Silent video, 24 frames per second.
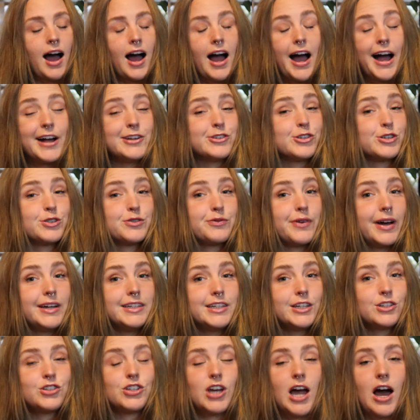I just
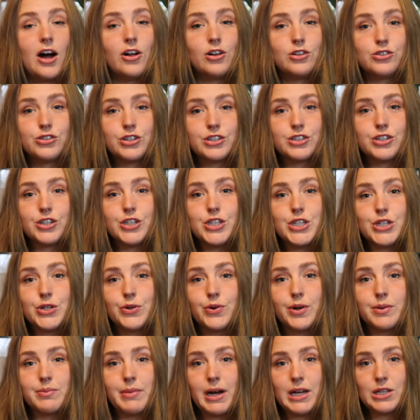find it challenging to
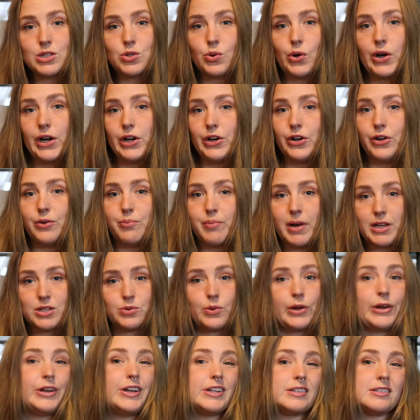do in my soil. My
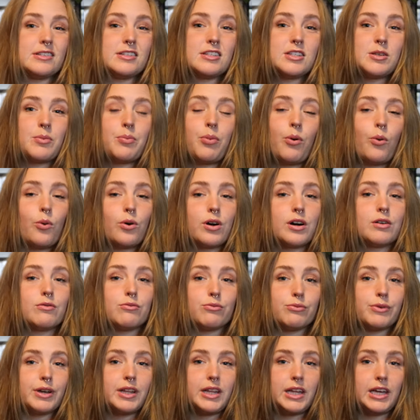soil doesn't support
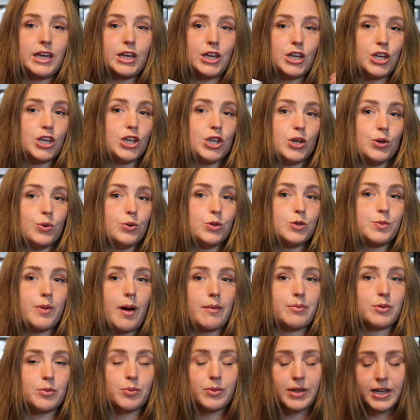really huge
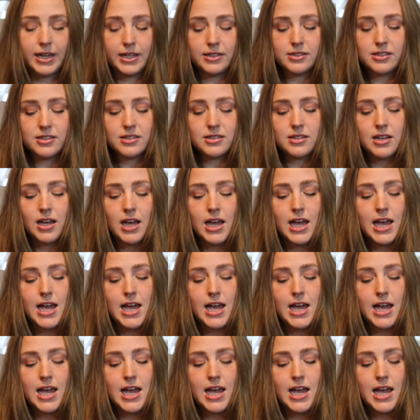pepper plants.